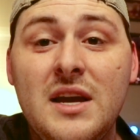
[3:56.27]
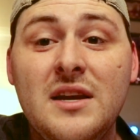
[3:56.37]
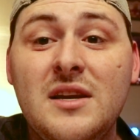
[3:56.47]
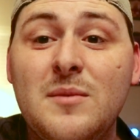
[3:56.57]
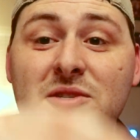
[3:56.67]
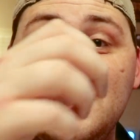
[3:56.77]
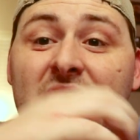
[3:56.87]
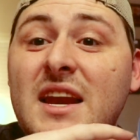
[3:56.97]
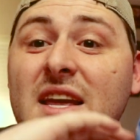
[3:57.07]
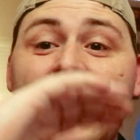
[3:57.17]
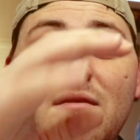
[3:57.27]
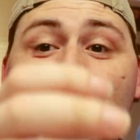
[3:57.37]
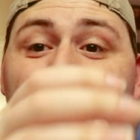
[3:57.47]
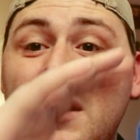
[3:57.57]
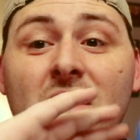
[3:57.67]
ended up sanding
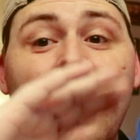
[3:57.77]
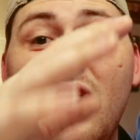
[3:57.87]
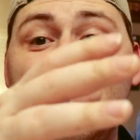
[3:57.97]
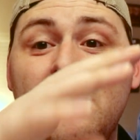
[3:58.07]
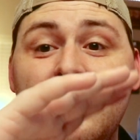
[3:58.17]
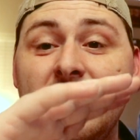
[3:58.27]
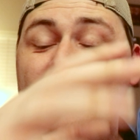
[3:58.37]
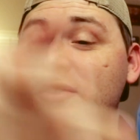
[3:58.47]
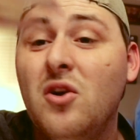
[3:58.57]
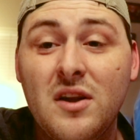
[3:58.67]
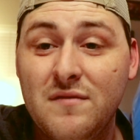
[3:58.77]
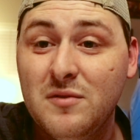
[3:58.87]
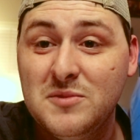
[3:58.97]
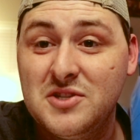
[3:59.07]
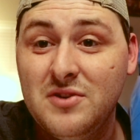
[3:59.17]
everything off and starting
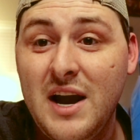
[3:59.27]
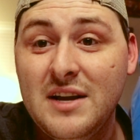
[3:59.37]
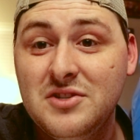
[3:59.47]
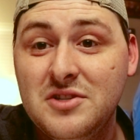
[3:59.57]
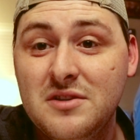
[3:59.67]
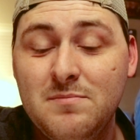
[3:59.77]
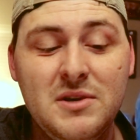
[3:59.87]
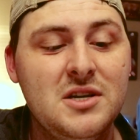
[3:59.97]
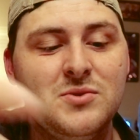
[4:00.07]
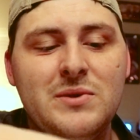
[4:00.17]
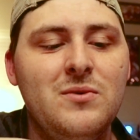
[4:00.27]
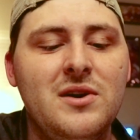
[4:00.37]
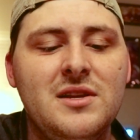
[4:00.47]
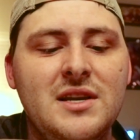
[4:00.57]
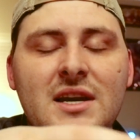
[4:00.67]
from scratch because we
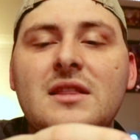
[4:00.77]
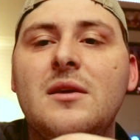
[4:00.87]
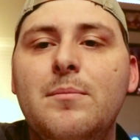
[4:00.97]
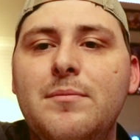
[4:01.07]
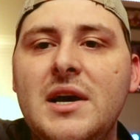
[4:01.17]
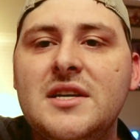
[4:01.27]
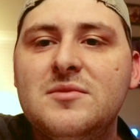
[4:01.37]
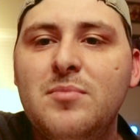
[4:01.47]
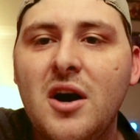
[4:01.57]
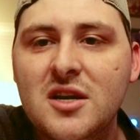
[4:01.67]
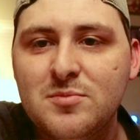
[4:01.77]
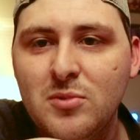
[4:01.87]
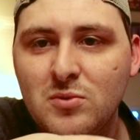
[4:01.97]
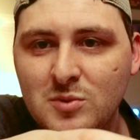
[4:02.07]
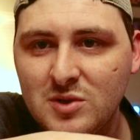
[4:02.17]
wanted to get the best
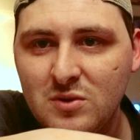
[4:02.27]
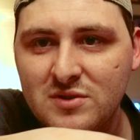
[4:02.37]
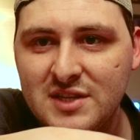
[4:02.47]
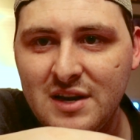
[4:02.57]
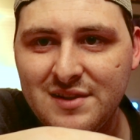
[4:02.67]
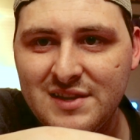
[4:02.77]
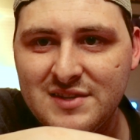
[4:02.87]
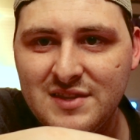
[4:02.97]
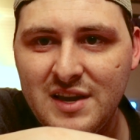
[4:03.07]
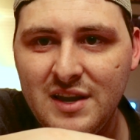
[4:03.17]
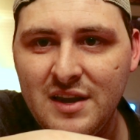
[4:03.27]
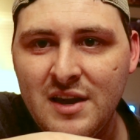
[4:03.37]
possible results out of this thing.